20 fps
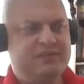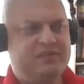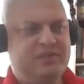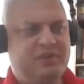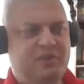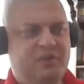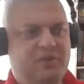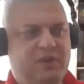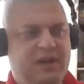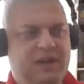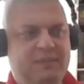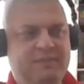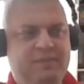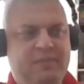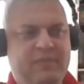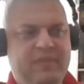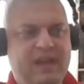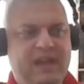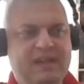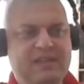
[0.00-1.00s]

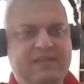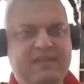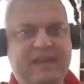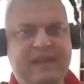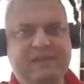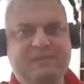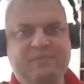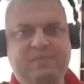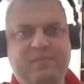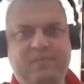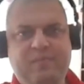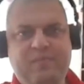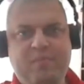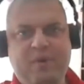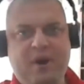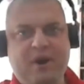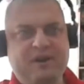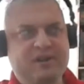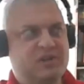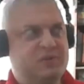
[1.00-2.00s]
Yeah. So that
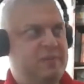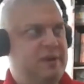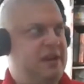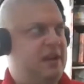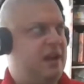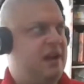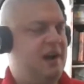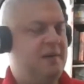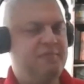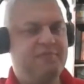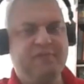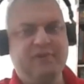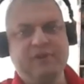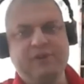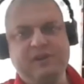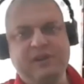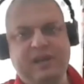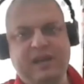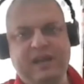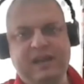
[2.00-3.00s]
part has been a
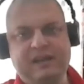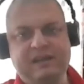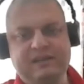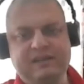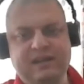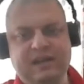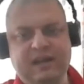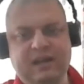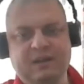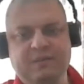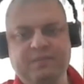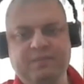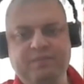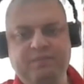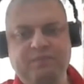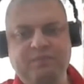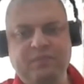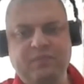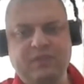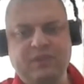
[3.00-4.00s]
comfort, and
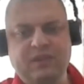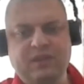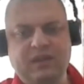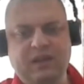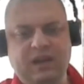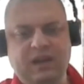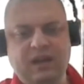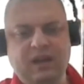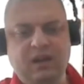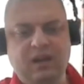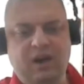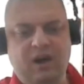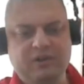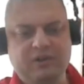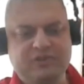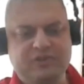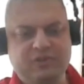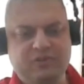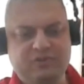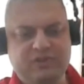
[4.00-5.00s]

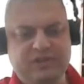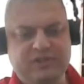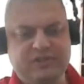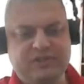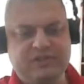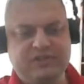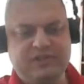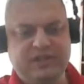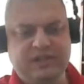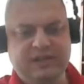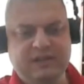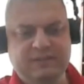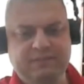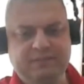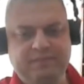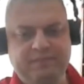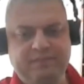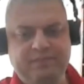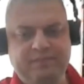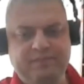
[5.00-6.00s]
also just
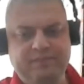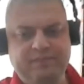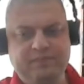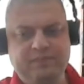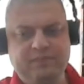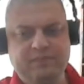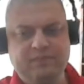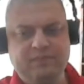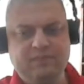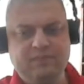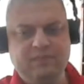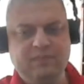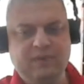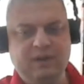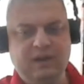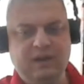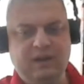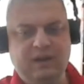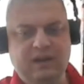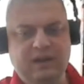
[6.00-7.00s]
the
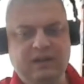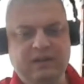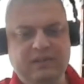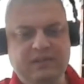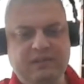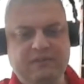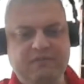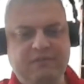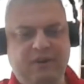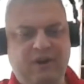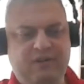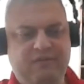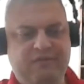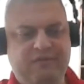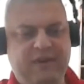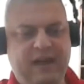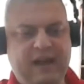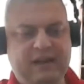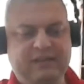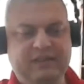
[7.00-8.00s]
very
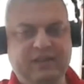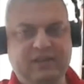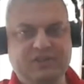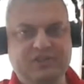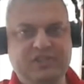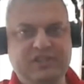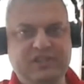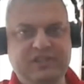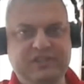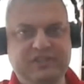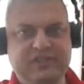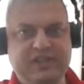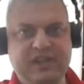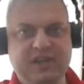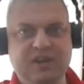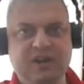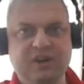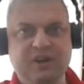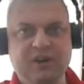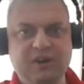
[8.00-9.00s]
fact that she's
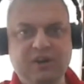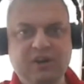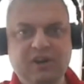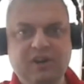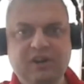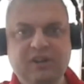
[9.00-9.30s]
here